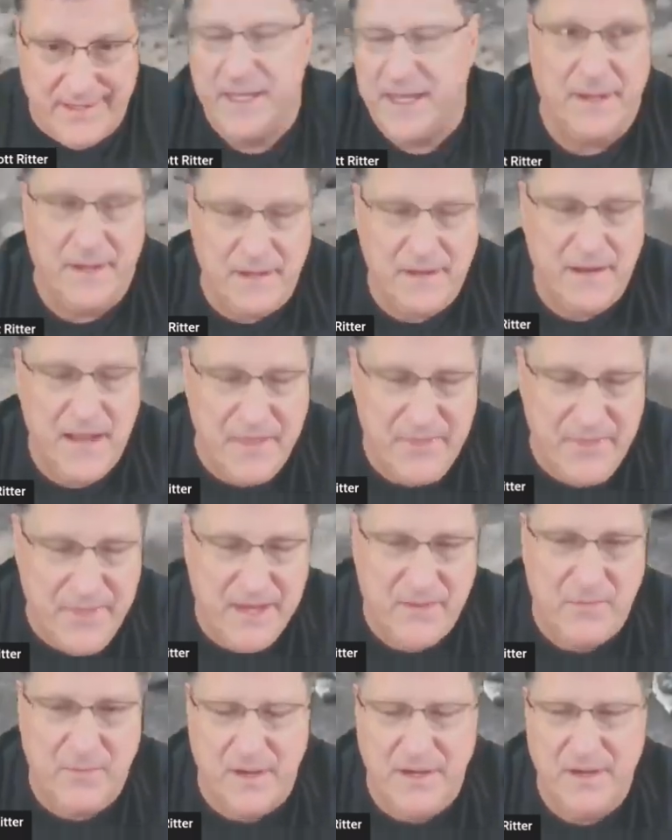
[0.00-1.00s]
But I
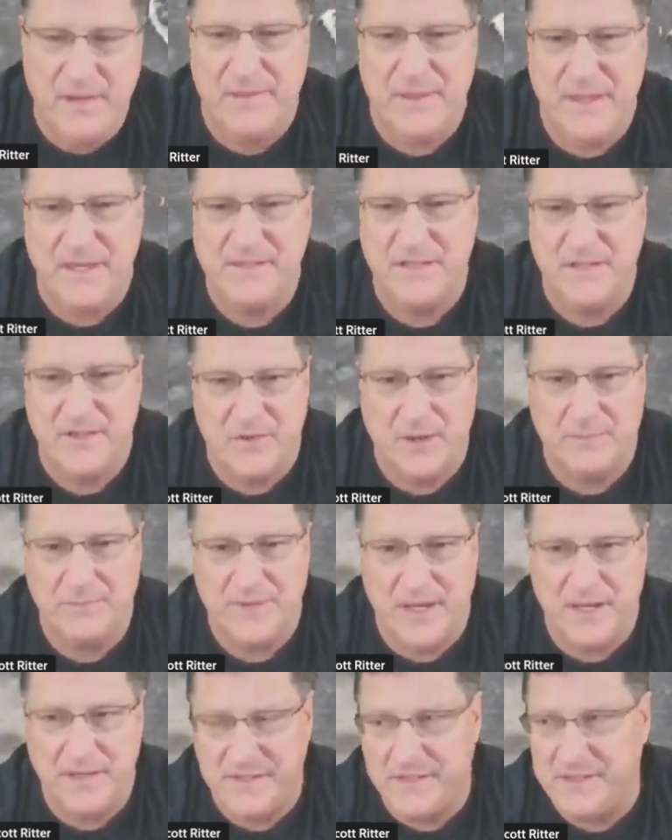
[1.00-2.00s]
think one of the things that Trump
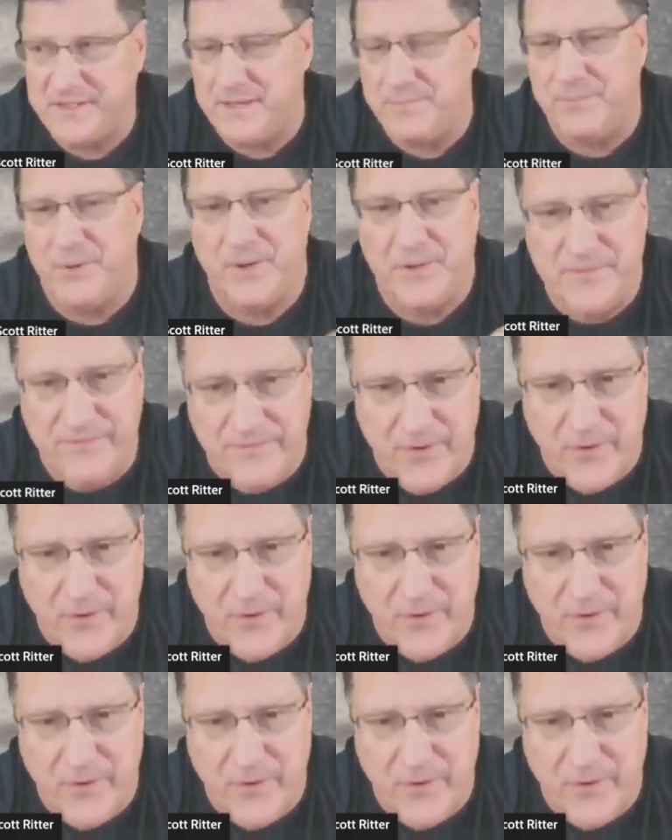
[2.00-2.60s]
does is he puts